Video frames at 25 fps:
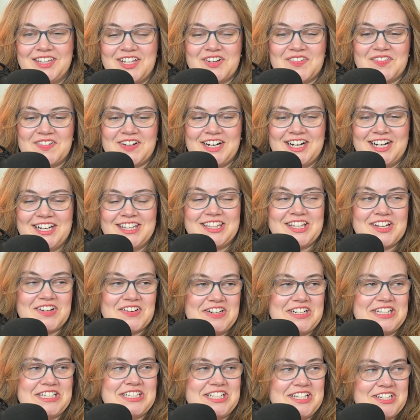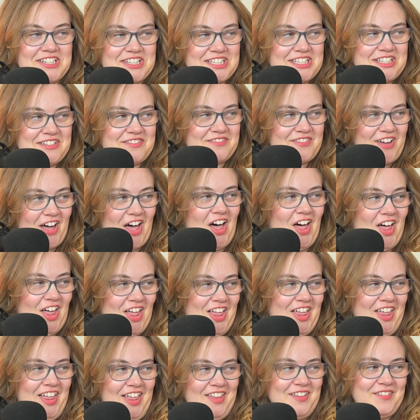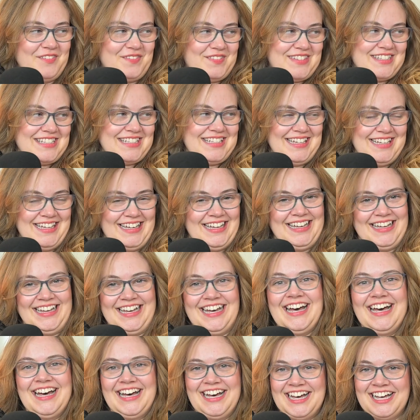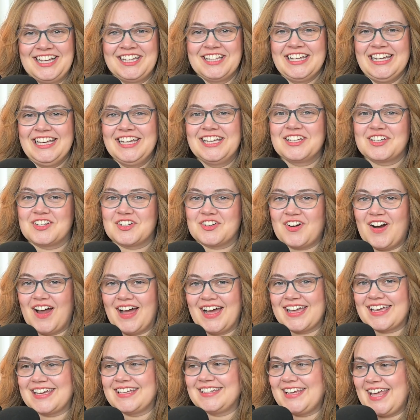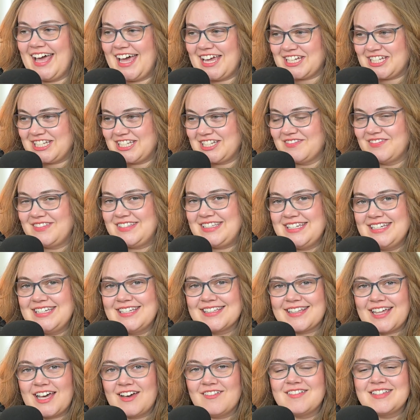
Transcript: There were tears involved. Crying and gnashing of teeth.